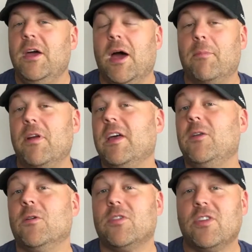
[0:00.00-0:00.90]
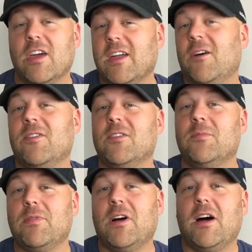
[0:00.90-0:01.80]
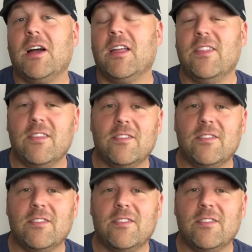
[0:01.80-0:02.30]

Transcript: I pray that you'll check out this blog and this